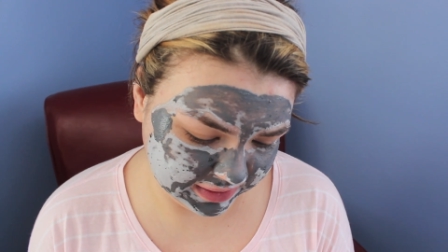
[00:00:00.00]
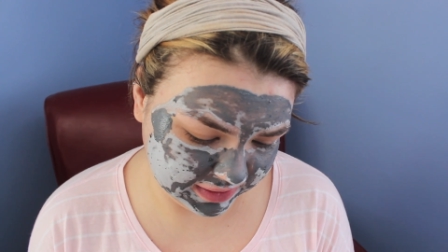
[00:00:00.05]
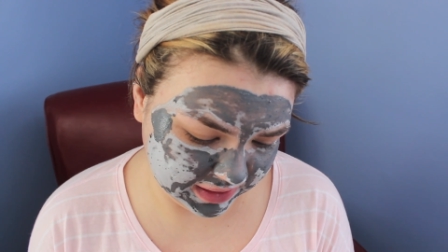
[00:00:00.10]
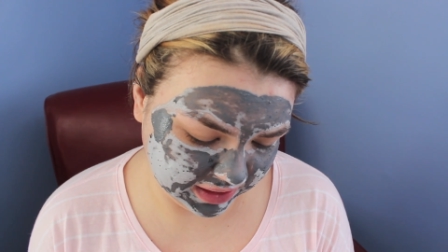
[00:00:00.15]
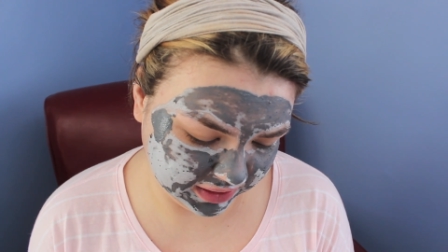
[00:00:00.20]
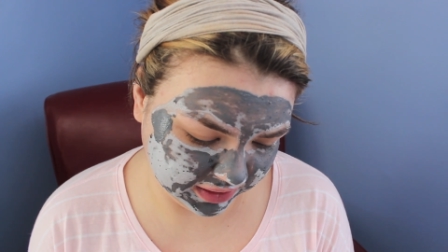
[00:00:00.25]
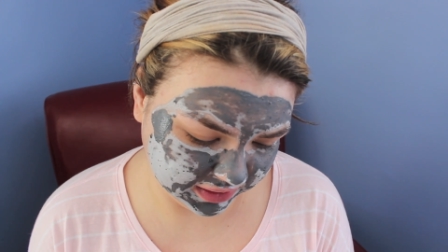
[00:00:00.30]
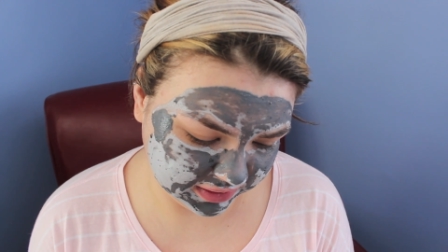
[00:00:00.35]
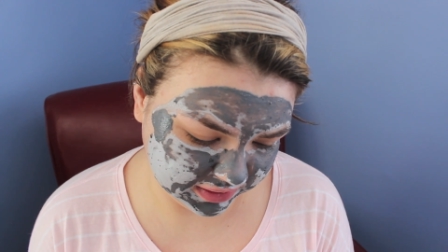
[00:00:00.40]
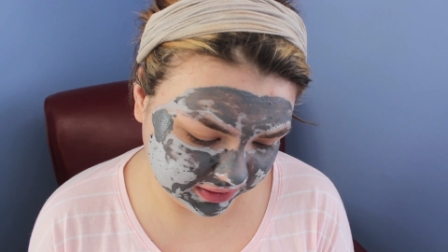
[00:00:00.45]
And
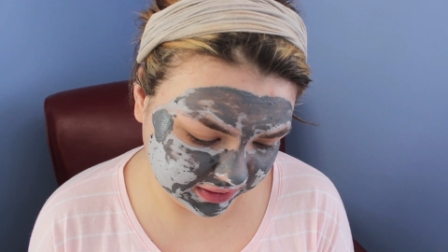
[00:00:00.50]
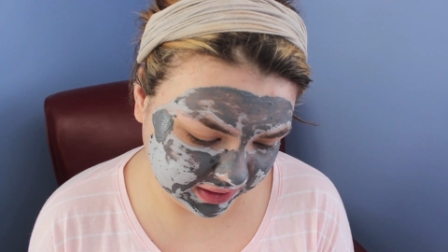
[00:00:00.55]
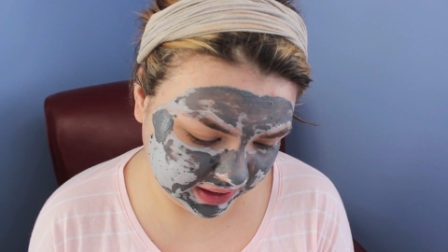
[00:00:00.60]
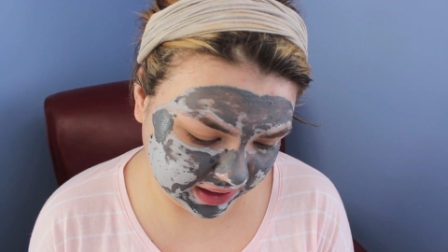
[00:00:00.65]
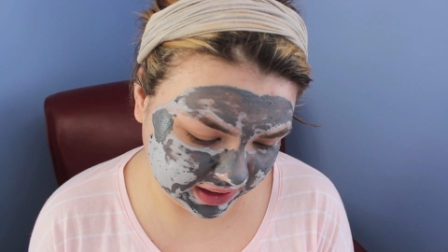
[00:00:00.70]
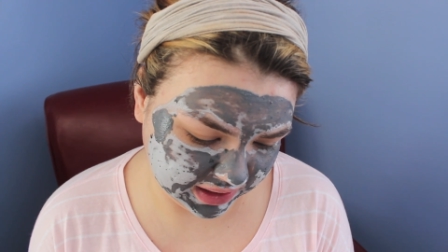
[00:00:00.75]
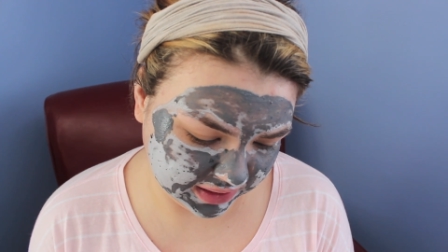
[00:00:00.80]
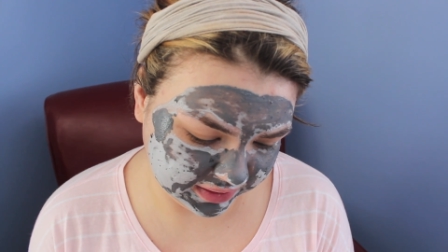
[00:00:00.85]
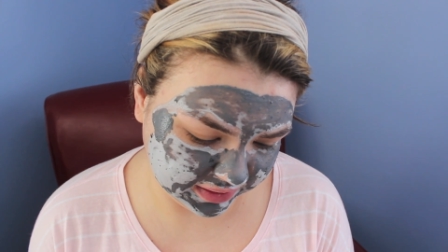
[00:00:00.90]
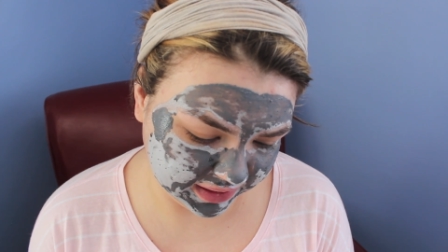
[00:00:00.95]
then it also
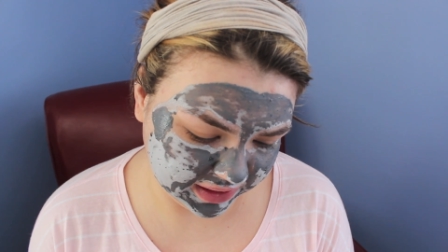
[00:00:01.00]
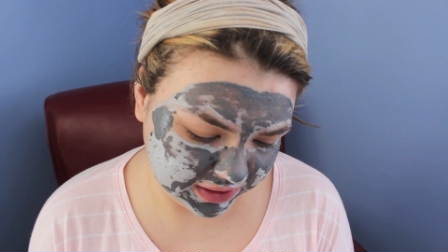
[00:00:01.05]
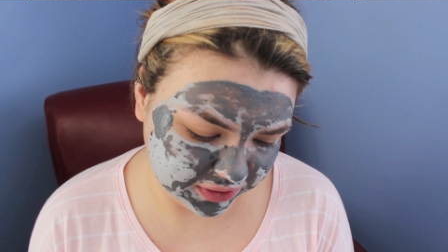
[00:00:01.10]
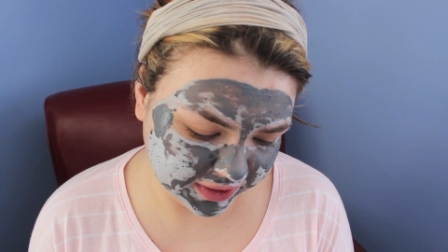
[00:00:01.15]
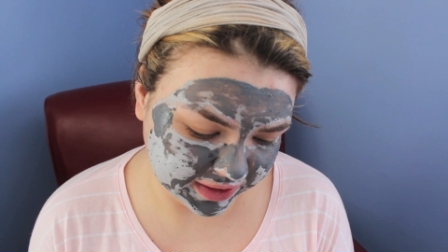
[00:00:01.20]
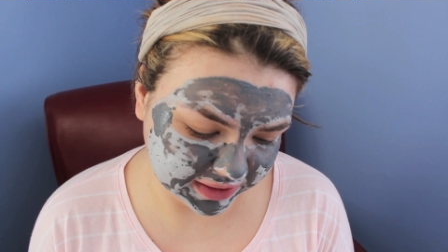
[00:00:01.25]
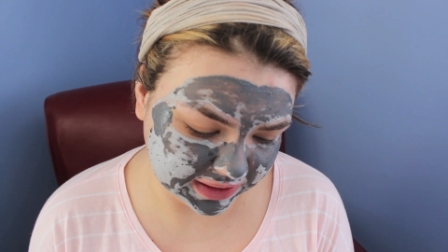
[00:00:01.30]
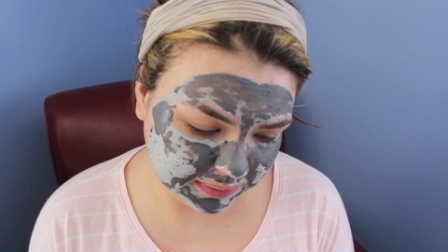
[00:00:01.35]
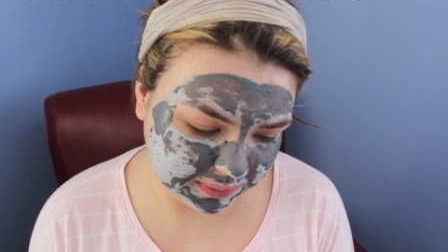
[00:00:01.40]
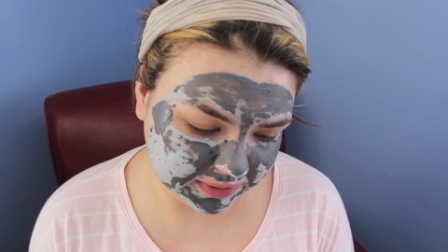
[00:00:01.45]
has like
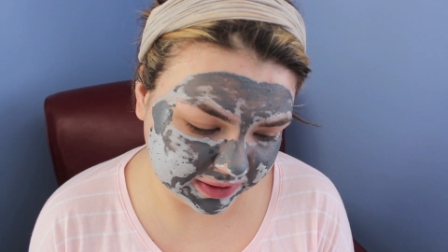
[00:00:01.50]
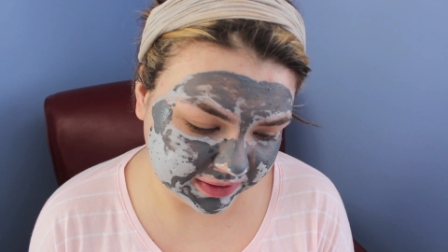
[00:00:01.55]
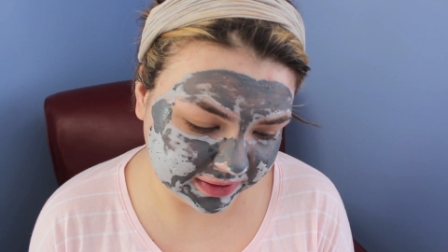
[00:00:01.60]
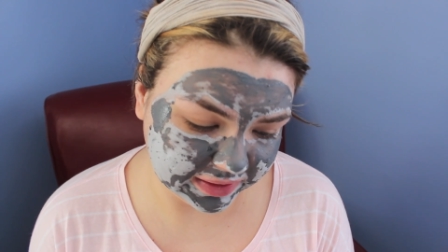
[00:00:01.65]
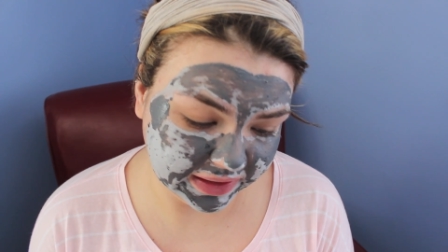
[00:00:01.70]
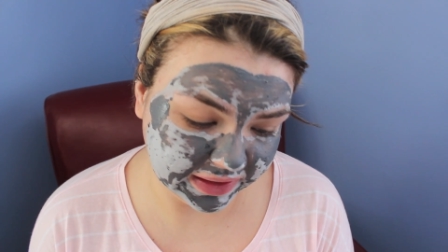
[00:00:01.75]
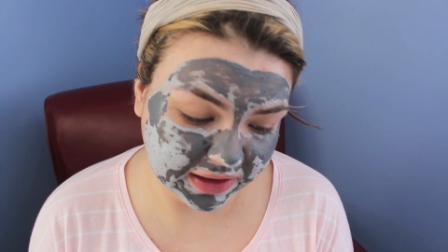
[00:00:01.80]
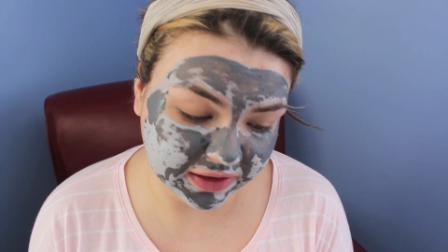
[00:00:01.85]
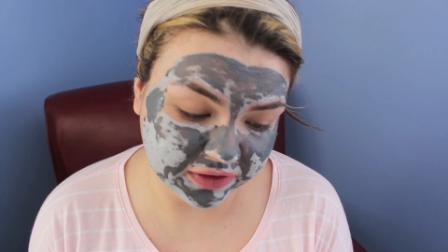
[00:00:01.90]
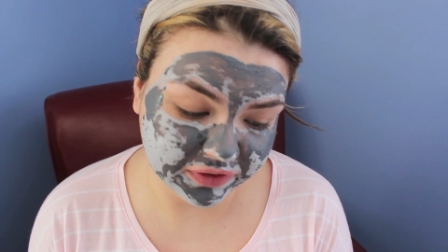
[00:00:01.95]

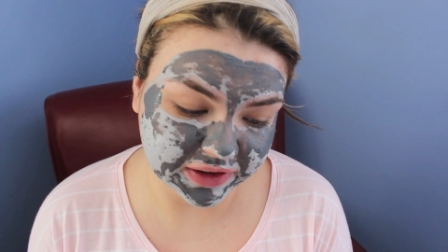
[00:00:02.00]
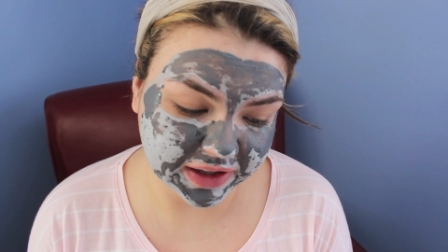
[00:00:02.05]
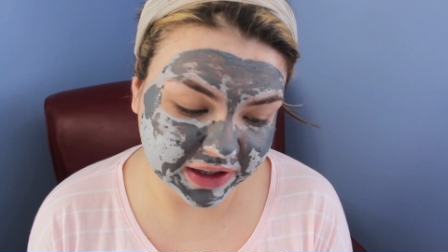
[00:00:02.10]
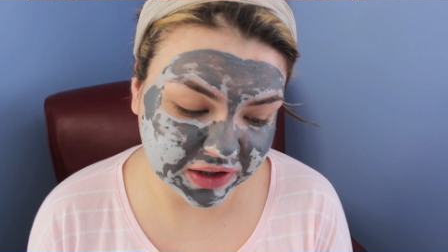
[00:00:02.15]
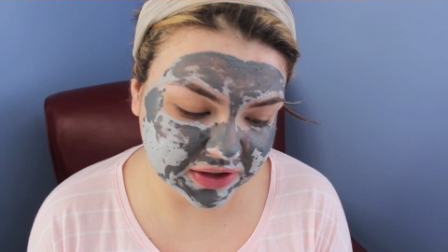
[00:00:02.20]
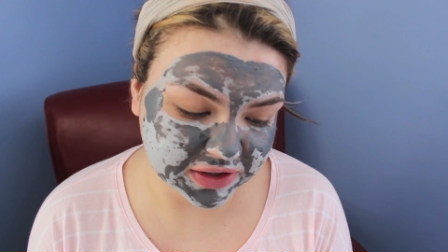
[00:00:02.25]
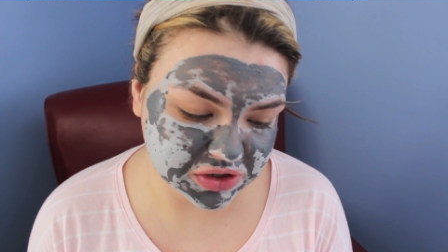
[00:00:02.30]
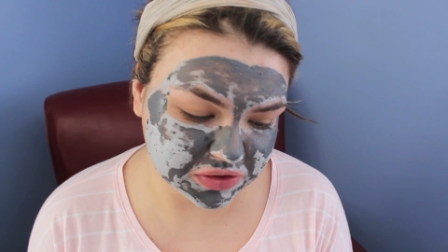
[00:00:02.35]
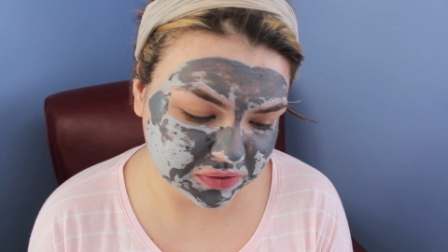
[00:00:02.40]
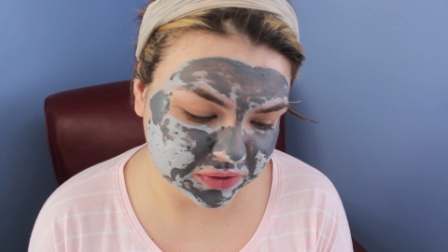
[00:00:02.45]
eucalyptus leaf,
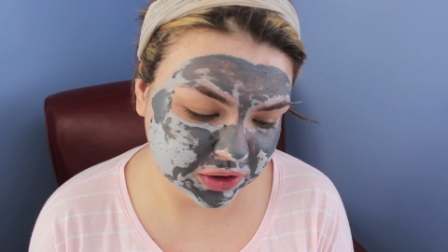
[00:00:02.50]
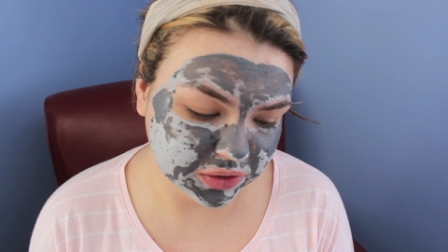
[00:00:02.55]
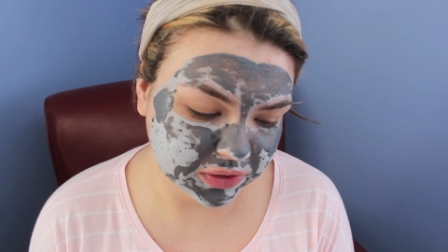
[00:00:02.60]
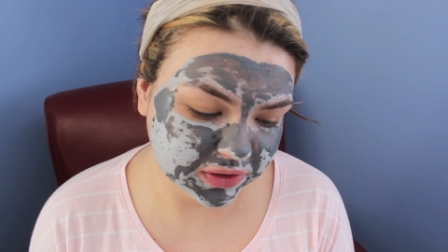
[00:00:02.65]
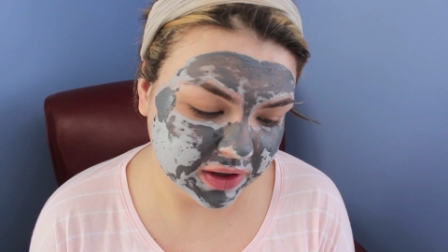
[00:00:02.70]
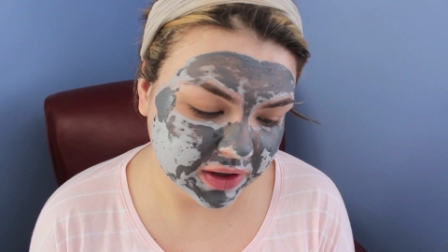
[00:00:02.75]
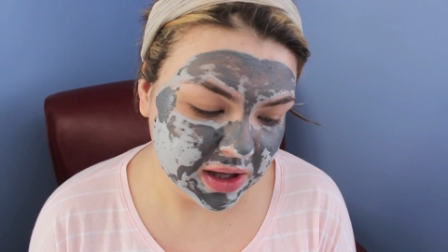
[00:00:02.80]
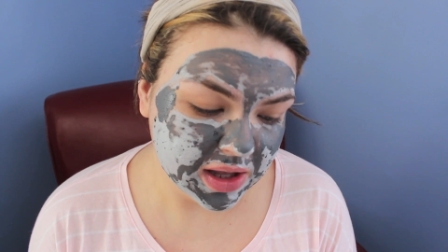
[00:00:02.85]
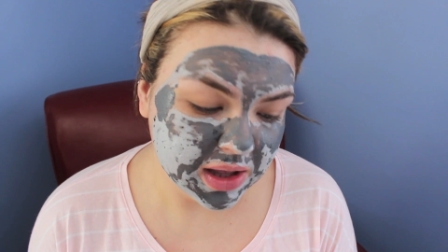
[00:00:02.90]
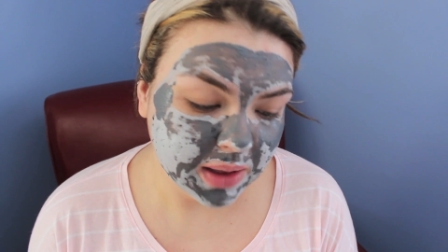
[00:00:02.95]
licorice
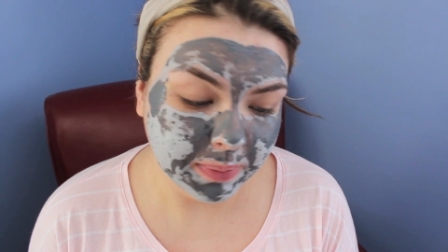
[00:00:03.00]
root,